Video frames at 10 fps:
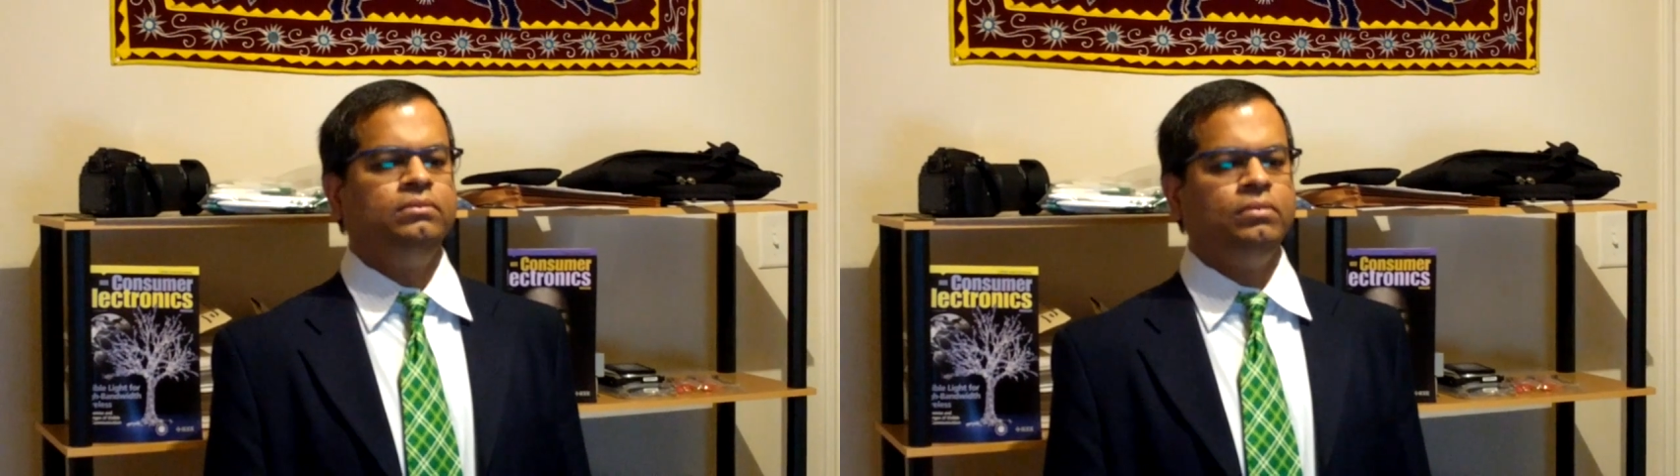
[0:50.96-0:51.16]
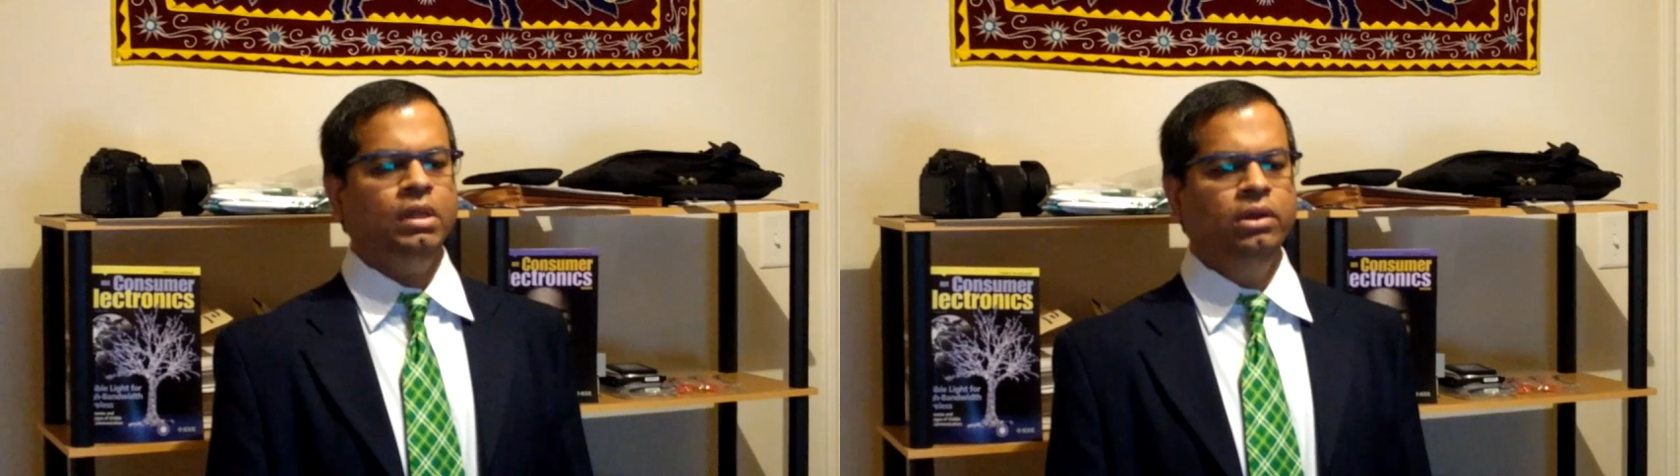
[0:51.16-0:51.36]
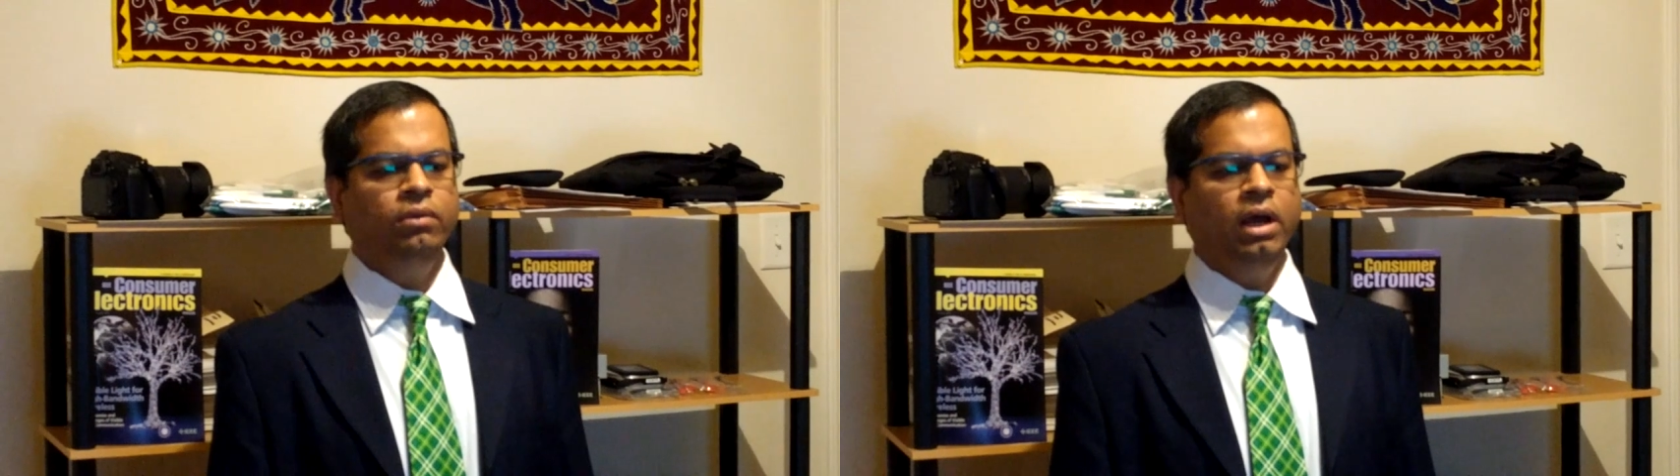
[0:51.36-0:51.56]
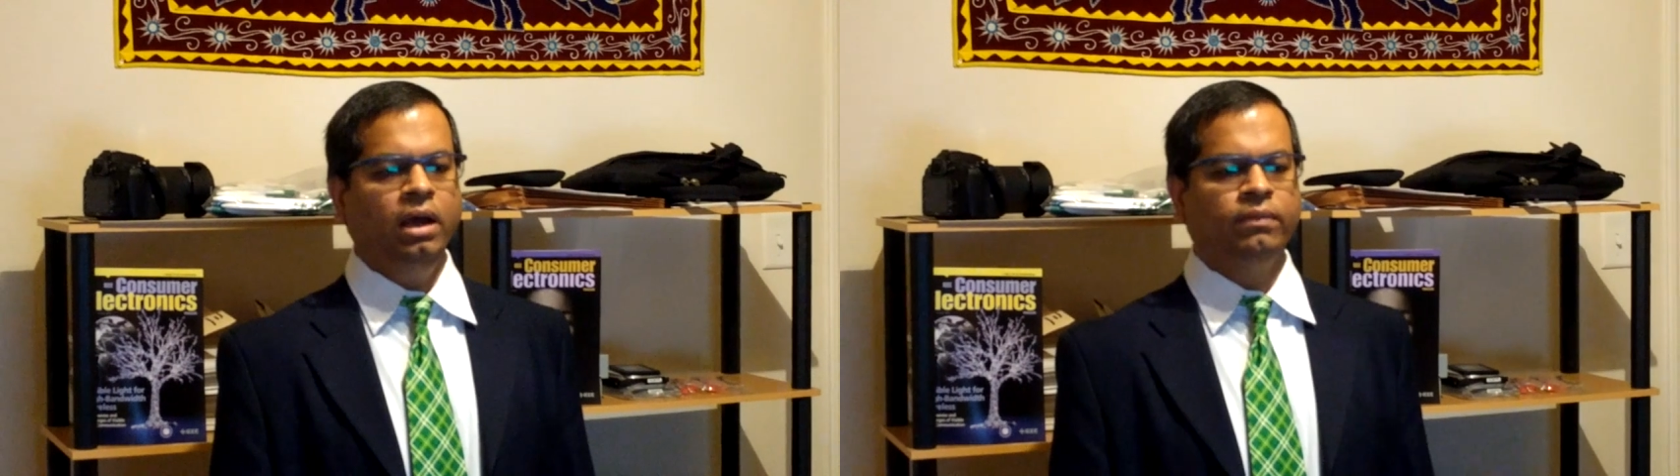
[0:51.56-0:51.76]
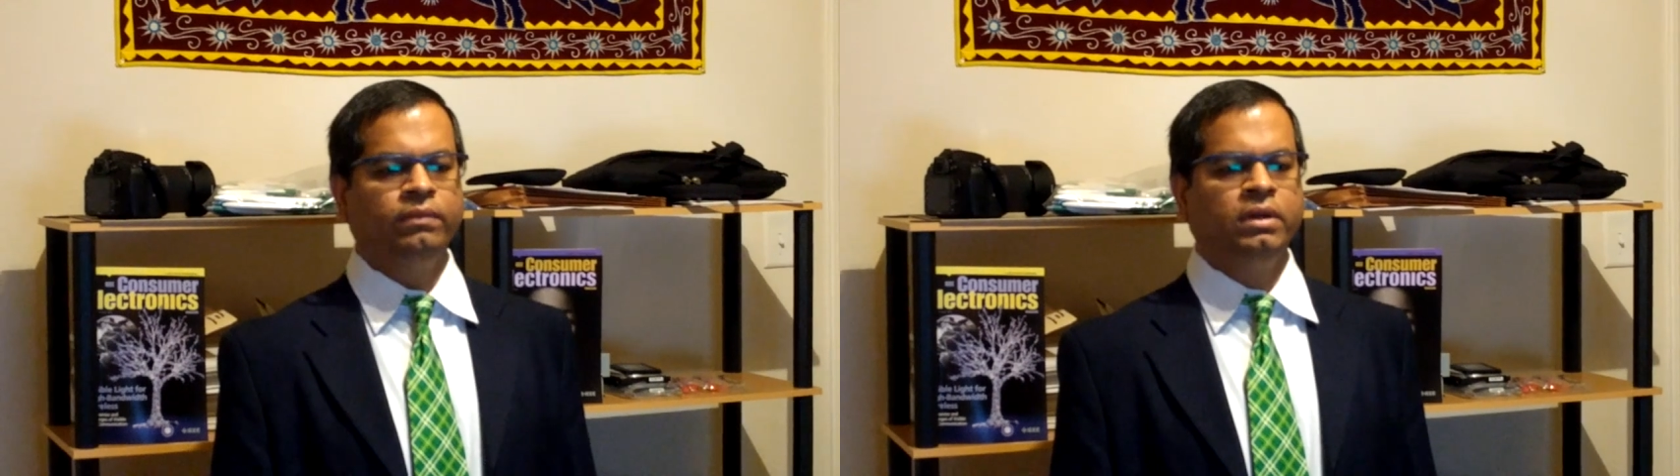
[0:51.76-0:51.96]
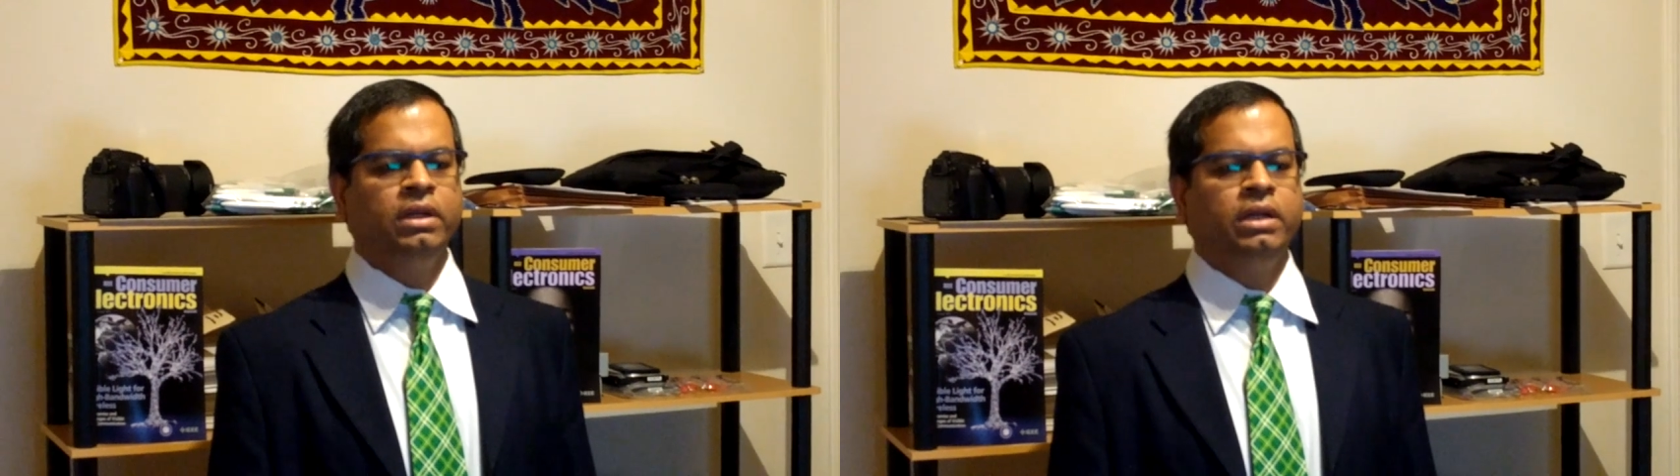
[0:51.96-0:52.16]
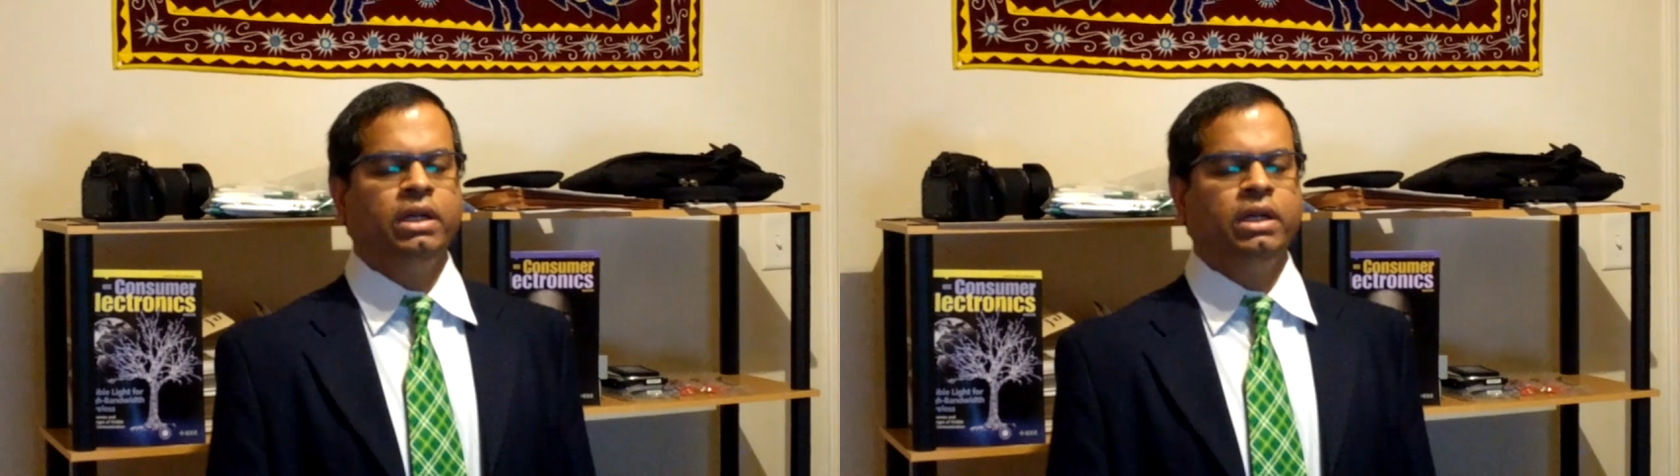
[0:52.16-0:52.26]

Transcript: You have a